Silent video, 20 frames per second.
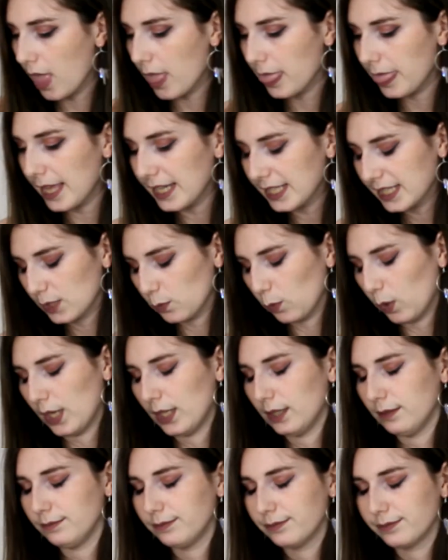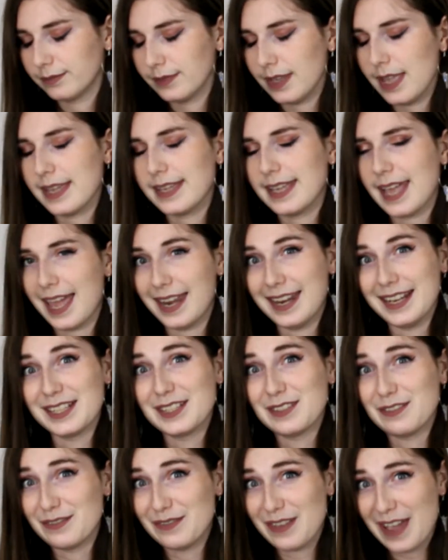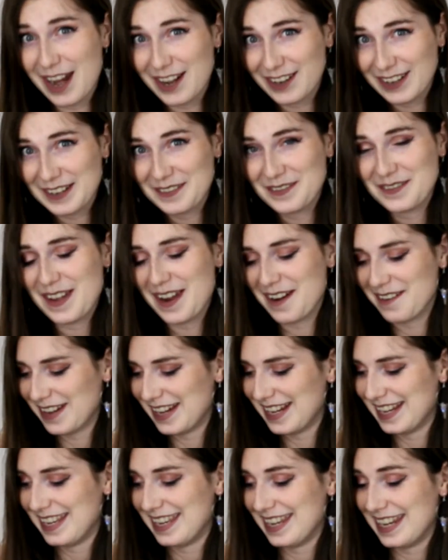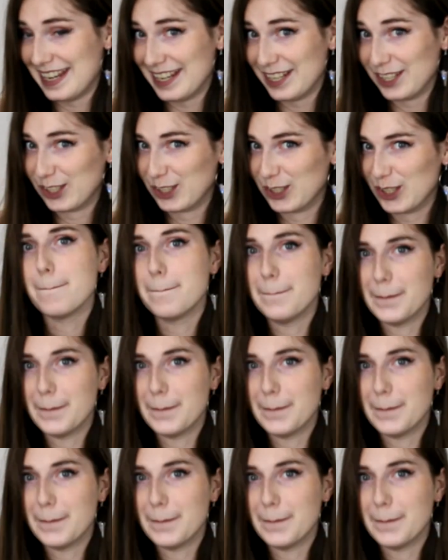This one, again, it's very niche,